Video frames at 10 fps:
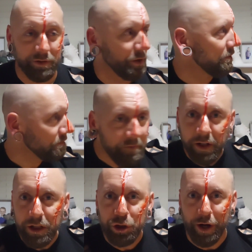It's not
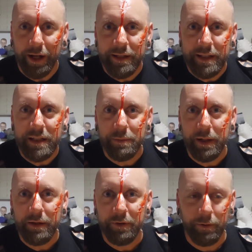fucking trains, it's the
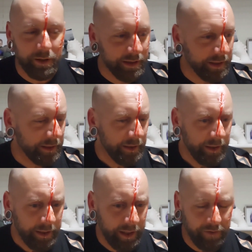bloody phone, isn't it?
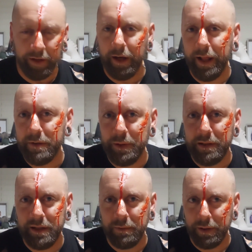I think the next
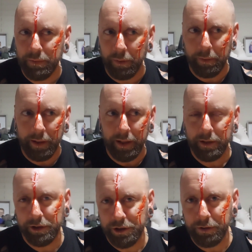bit's going to be probably
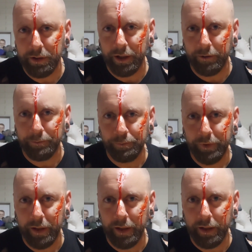in the studio.
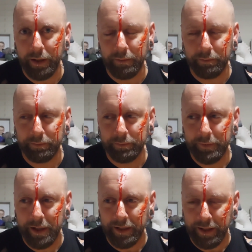
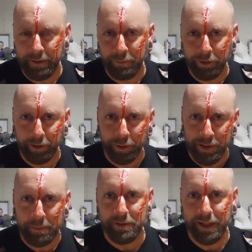And then we're going to
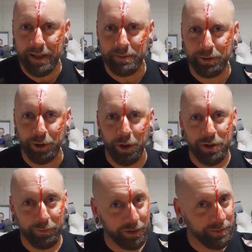attempt to get some
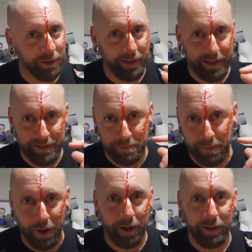shots. I've got some ideas in
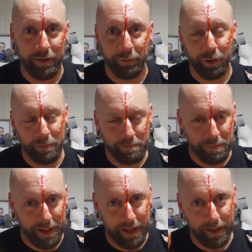mind. I've got a
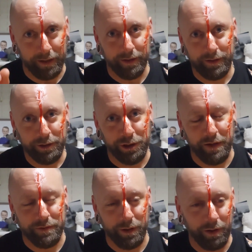big
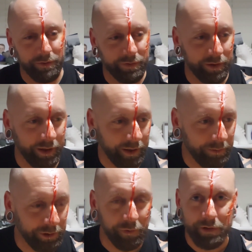chef's knife,
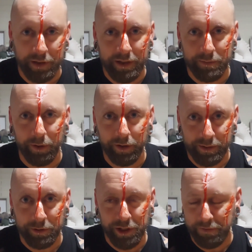which obviously is mine
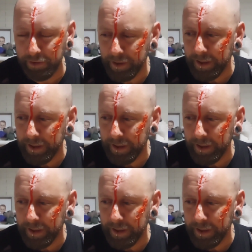because I'm a chef.